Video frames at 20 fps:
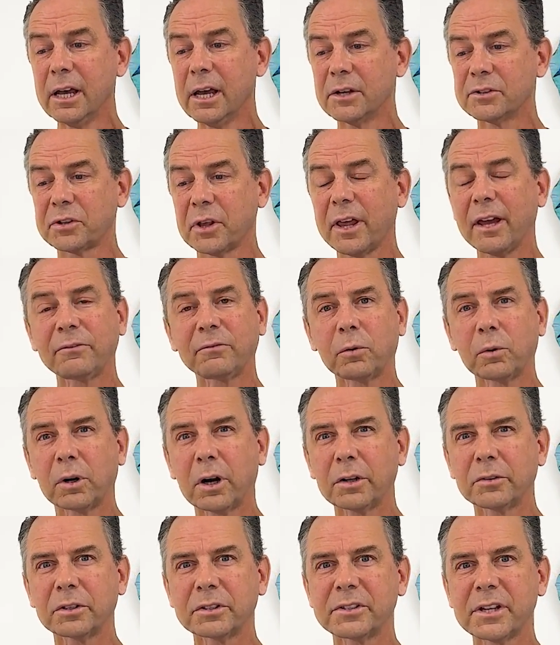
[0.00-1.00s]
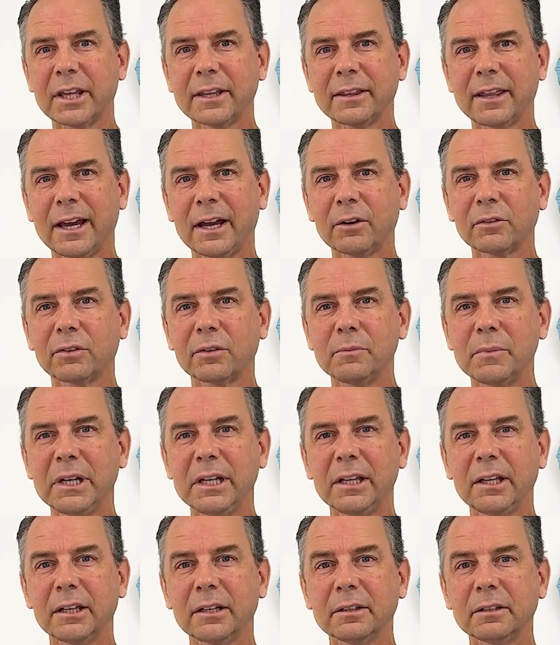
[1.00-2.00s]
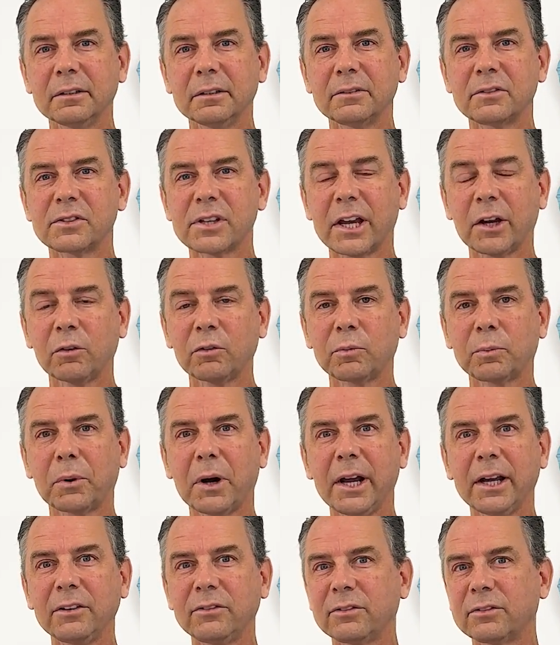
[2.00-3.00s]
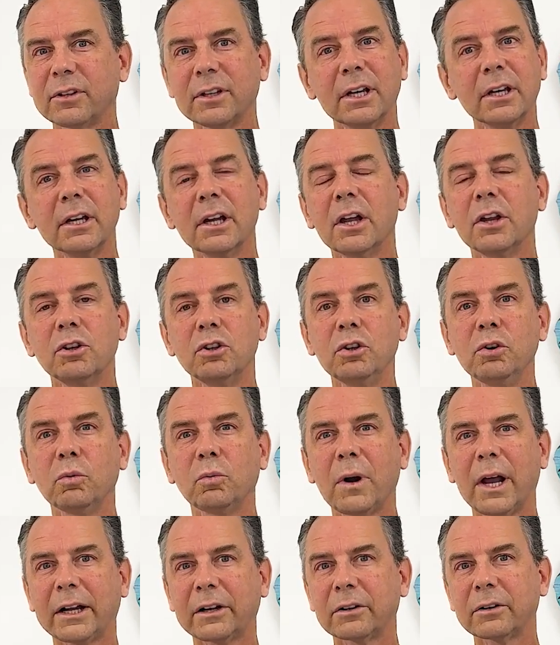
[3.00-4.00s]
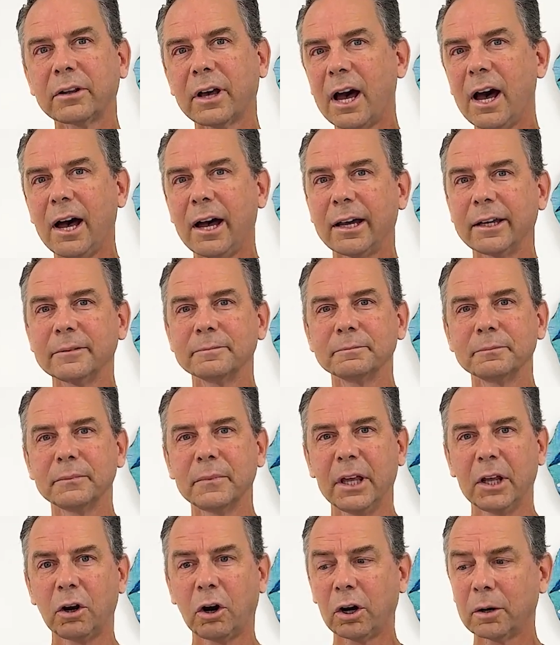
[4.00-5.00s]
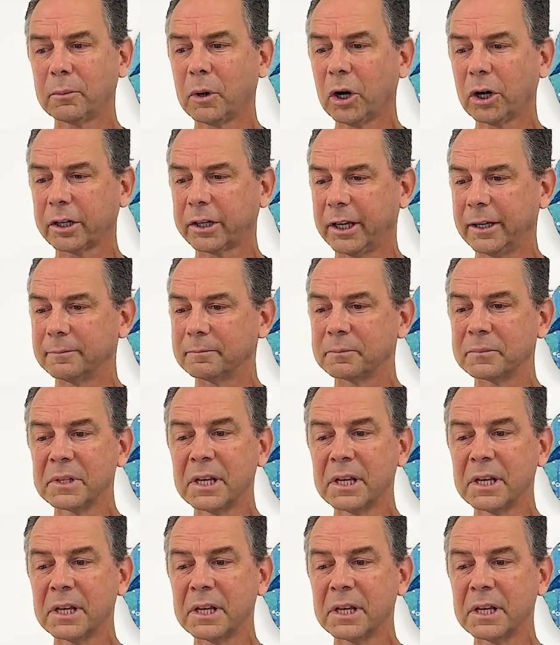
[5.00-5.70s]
So that $410,000 median sales price, new record high in our market.